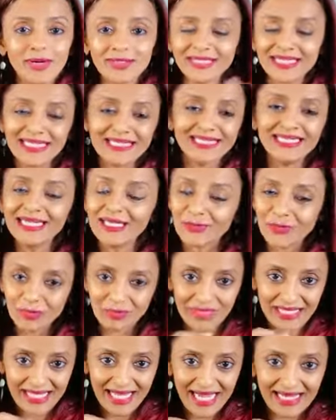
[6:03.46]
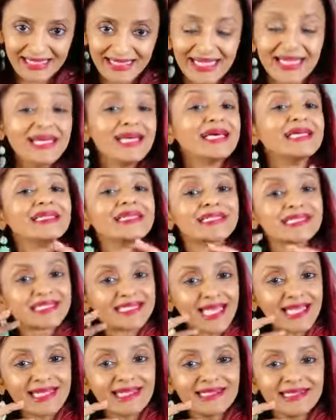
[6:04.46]
about eating, it would be that. The
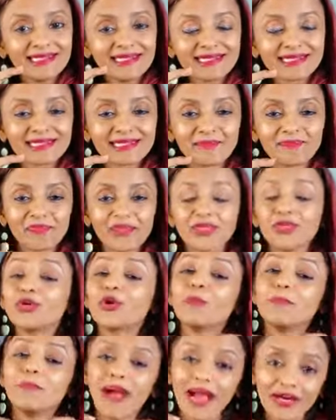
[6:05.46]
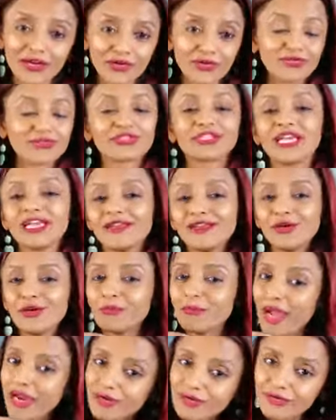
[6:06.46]
second is your macros. Getting
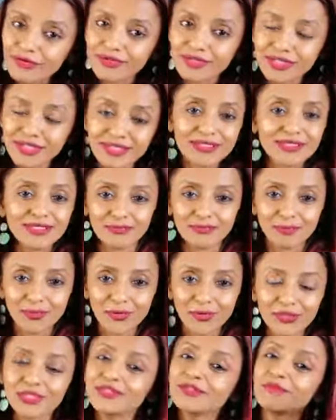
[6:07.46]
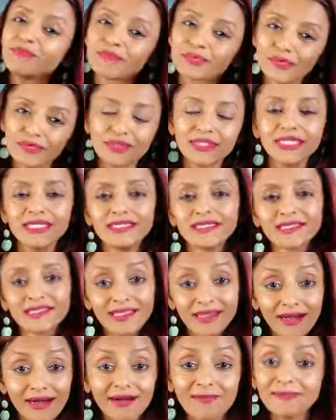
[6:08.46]
your macros in is important.
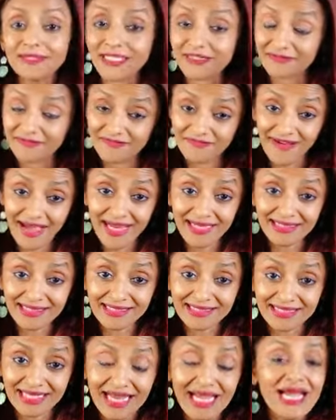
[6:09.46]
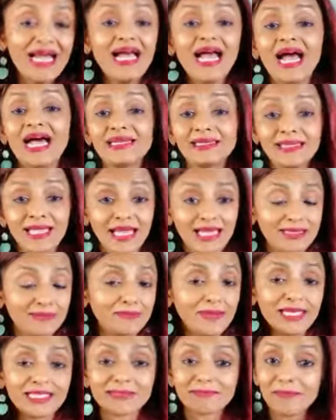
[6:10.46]
Proteins, carbs, and fats. And,
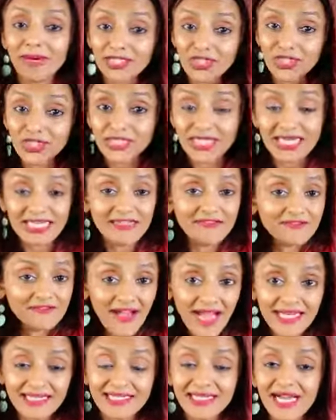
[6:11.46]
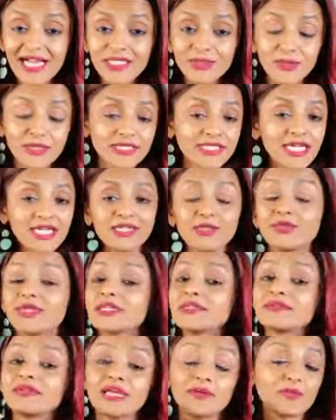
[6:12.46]
and as much as any fat diet will tell you
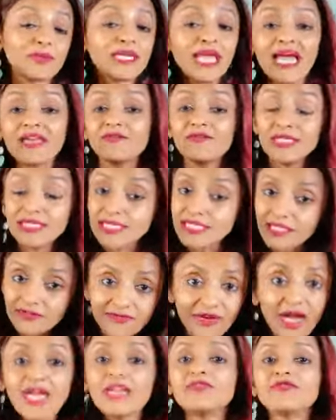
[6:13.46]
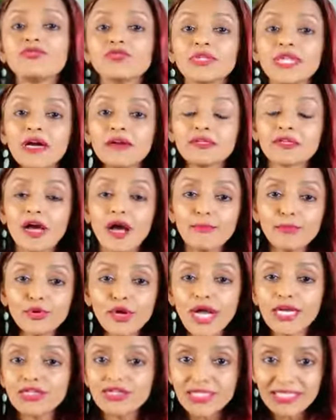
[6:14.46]
that, that can we survive without
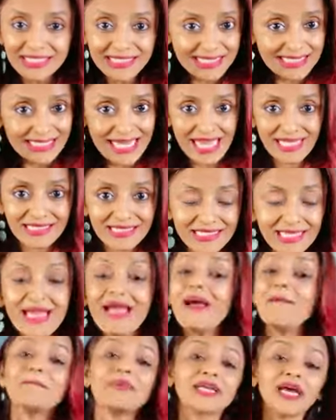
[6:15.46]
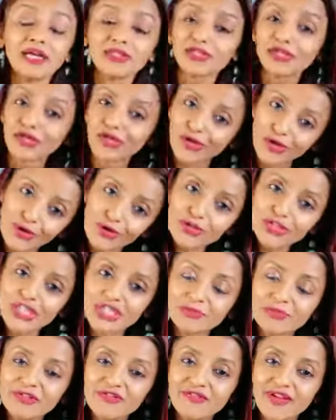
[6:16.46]
carbohydrates? Yes. But are the
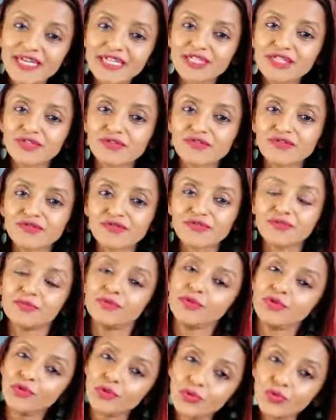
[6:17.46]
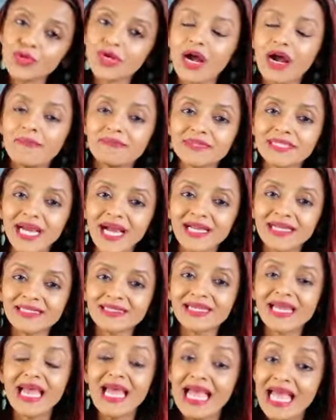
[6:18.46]
long-term effects of no-carb
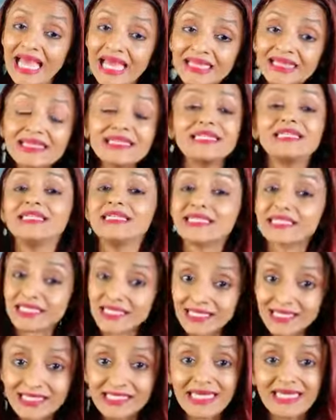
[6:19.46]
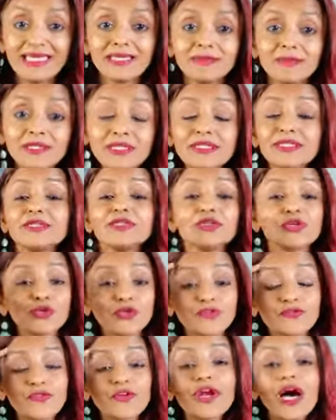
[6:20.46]
diet healthy, sustainable,
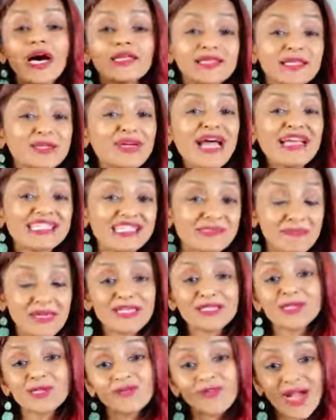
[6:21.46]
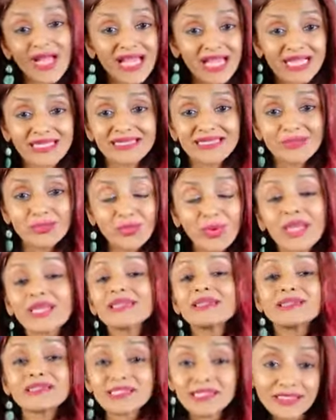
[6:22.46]
good for other aspects of our health and
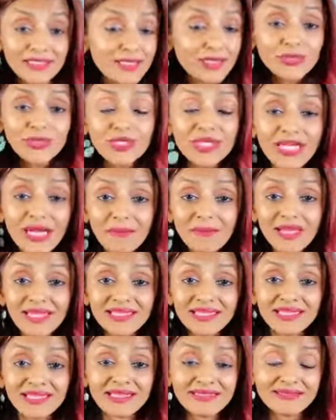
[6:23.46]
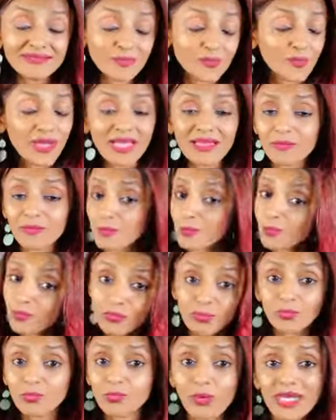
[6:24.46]
wellness, including our mental health,
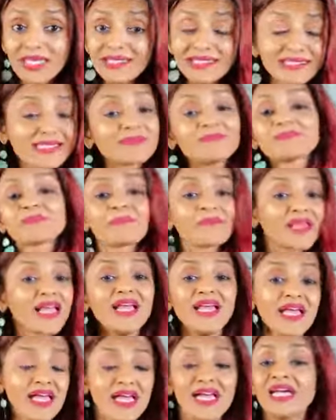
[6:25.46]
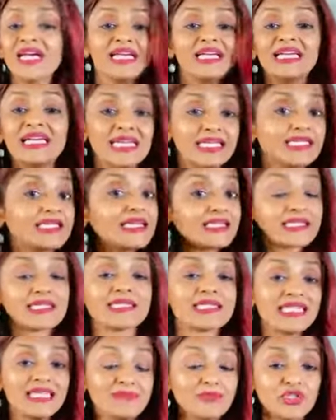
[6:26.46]
wellness? It
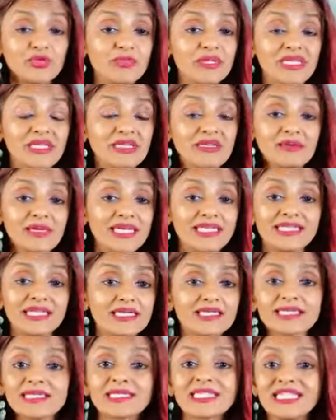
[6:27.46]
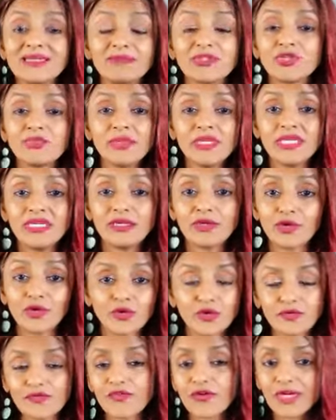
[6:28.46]
doesn't seem to be, it doesn't seem to be
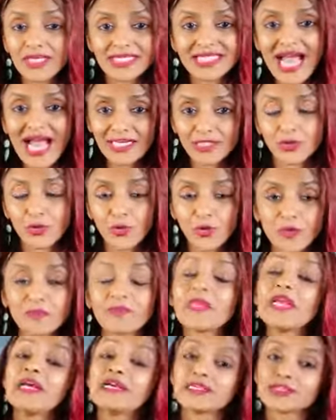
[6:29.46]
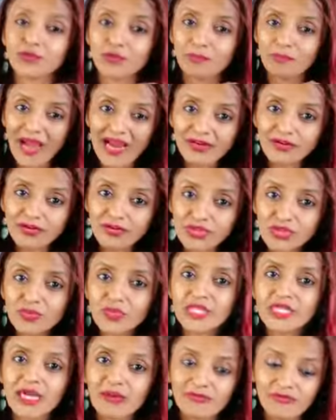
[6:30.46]
good for us at all. So
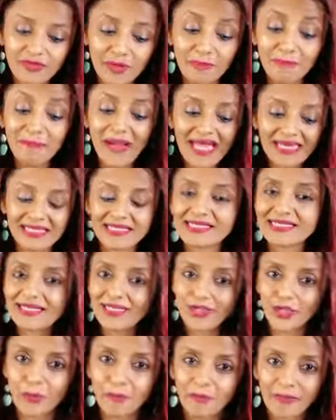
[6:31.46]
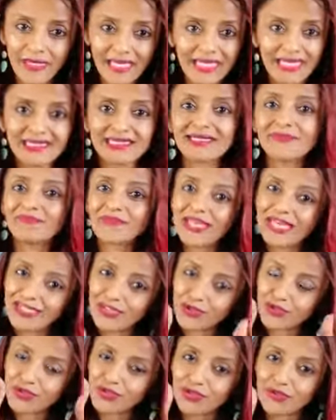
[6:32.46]
macros will come from balancing your plate
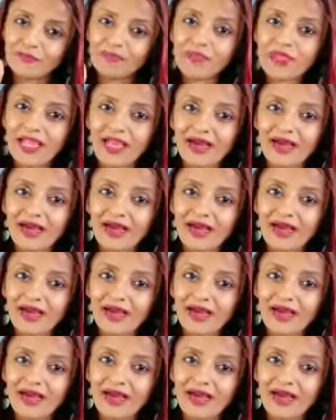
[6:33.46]
into the